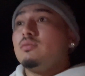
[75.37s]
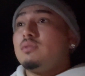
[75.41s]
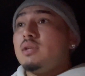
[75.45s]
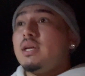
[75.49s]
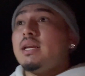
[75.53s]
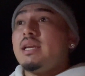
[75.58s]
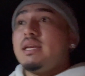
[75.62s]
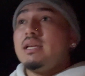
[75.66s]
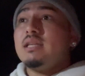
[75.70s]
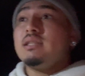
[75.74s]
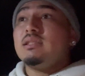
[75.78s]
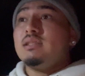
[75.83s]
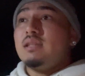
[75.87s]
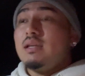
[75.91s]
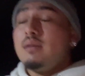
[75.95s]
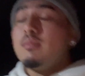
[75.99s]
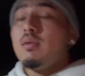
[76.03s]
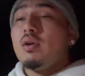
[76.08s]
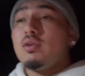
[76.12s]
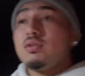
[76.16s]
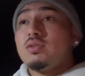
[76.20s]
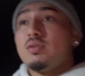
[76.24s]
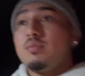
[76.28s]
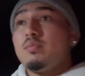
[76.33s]
is the
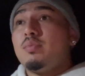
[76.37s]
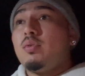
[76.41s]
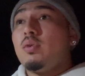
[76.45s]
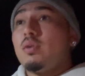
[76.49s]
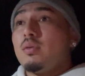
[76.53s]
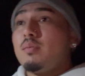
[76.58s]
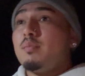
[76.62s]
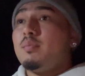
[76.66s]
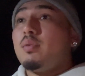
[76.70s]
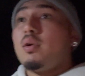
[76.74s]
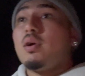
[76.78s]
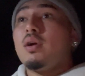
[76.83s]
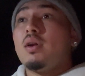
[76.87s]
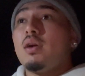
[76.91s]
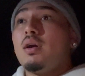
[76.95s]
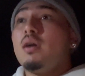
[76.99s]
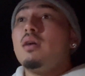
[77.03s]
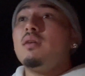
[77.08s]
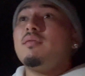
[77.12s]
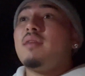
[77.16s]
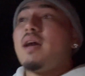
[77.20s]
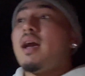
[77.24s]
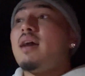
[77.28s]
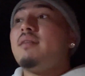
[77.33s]
most important part
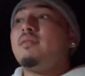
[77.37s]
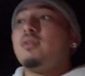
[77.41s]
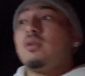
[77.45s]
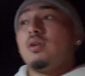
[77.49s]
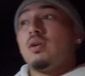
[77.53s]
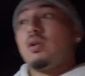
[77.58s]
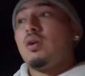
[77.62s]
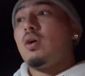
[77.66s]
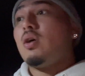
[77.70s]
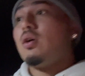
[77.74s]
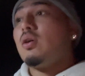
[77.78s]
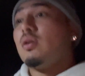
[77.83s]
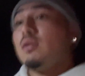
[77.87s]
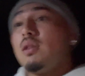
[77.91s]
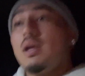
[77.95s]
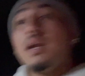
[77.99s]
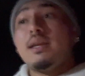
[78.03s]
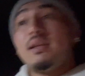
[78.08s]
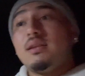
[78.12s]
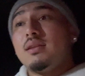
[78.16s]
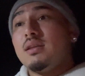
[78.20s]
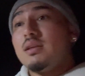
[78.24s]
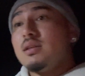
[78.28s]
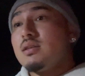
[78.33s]
of having a car
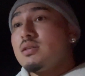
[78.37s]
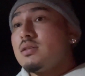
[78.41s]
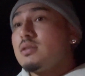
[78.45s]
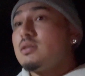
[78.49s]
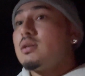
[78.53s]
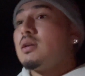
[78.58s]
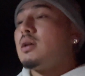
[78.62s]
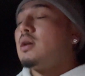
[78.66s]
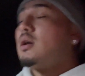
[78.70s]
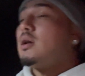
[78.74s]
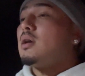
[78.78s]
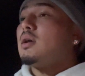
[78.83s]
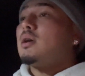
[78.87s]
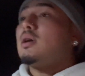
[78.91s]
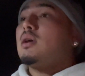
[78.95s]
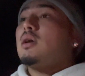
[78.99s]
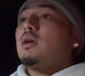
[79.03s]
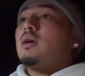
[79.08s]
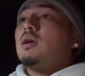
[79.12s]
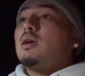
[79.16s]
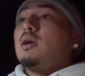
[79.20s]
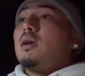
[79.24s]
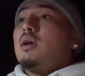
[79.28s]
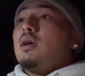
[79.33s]
like this,
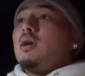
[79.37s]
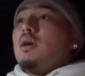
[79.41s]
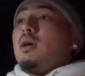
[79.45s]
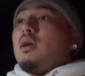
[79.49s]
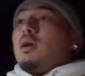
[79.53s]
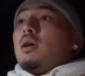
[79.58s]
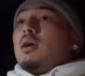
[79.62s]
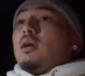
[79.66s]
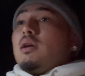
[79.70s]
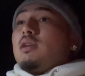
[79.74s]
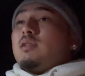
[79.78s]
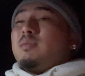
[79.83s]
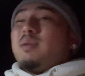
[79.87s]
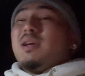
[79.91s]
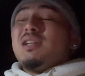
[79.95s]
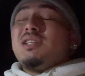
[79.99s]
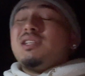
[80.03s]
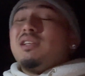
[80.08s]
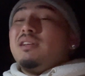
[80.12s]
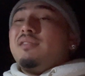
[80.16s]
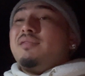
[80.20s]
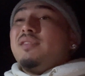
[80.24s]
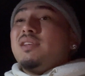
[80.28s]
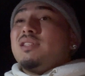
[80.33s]

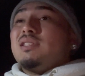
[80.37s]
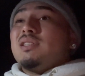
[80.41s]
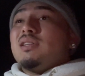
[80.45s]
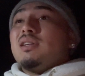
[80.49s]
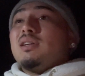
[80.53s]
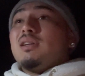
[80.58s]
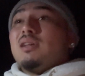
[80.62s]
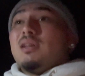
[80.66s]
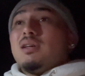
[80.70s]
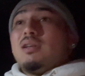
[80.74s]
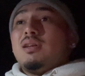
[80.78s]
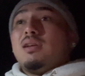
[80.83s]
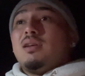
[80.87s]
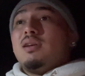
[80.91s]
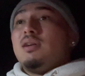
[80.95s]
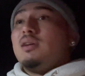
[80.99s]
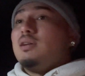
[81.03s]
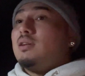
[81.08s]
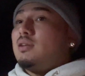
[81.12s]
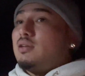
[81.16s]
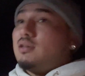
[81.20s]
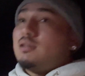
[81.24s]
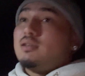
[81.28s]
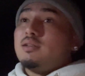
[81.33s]
especially if it's a
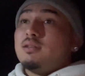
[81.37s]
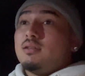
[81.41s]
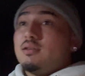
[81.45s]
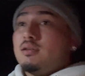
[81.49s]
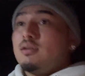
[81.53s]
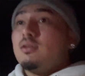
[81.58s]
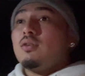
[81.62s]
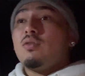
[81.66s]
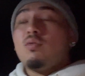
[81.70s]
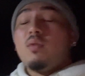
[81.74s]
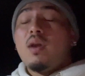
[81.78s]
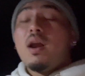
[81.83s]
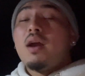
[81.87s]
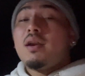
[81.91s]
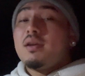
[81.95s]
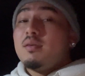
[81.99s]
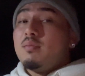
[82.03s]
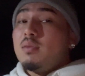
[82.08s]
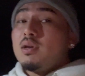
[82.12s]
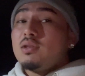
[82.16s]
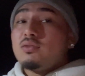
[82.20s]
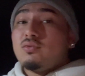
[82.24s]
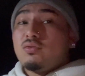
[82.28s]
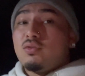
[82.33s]
rowdy
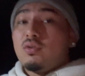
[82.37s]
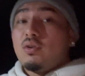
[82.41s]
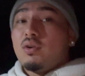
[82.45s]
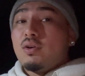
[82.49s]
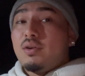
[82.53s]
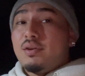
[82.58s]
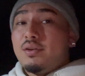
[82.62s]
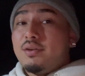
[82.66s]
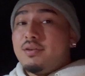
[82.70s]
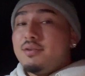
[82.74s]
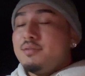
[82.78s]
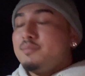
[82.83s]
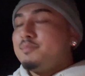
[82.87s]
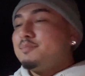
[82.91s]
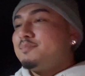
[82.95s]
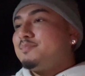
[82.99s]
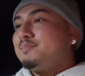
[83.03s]
muscle car, you know.